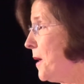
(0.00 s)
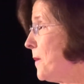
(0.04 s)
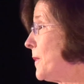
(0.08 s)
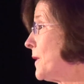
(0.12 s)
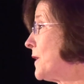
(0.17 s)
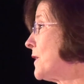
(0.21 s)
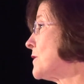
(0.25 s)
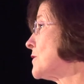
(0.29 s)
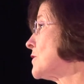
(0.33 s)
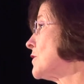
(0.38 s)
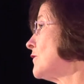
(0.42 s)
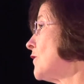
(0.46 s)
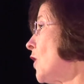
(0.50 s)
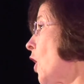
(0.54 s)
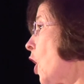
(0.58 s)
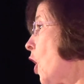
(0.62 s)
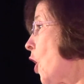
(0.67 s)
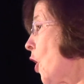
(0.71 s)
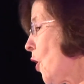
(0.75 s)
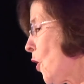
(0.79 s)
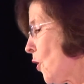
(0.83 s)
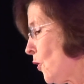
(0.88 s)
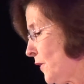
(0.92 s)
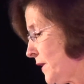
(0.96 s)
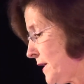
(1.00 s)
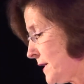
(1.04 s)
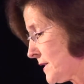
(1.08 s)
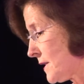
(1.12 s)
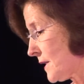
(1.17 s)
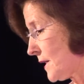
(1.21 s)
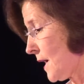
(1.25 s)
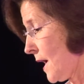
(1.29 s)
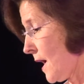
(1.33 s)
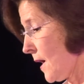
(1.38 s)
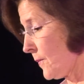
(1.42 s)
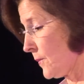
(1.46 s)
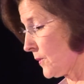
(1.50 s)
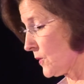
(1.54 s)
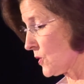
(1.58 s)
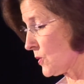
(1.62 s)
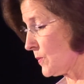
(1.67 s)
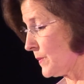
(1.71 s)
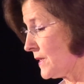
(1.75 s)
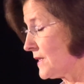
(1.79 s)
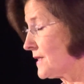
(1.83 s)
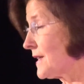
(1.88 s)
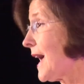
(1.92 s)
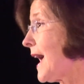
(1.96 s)
Because of all these
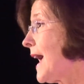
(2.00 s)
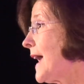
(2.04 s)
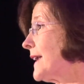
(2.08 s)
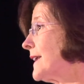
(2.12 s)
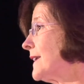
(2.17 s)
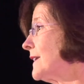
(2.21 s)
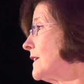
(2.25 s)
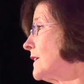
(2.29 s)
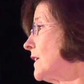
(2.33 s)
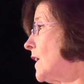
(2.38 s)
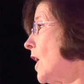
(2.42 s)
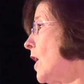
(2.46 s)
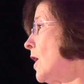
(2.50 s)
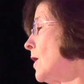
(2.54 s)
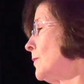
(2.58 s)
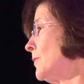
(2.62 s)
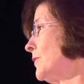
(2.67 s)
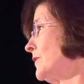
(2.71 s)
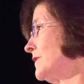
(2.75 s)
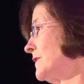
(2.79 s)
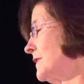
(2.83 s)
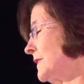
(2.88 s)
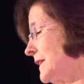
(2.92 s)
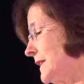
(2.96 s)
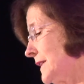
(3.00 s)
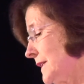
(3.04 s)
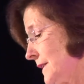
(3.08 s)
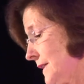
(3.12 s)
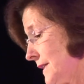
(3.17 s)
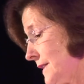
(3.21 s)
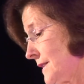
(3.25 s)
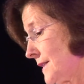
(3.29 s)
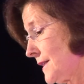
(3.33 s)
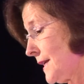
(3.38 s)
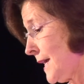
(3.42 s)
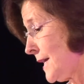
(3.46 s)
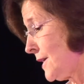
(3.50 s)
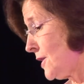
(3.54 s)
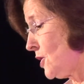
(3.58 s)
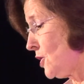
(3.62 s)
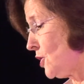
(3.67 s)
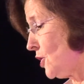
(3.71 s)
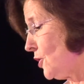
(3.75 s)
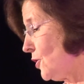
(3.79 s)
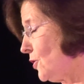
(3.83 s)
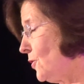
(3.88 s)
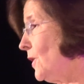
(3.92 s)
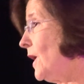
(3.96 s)
accomplishments, I can confidently say to
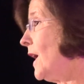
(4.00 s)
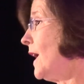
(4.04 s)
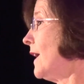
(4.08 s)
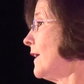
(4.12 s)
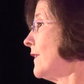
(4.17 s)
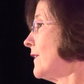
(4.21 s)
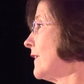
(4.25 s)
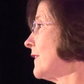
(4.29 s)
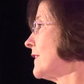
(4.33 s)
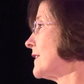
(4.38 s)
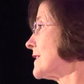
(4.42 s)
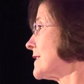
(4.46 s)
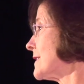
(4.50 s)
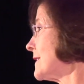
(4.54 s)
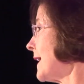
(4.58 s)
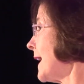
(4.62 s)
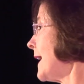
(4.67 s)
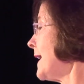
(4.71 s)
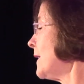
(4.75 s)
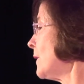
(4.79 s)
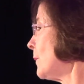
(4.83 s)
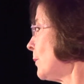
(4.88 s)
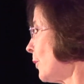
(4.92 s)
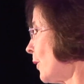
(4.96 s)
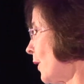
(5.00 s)
you that the state of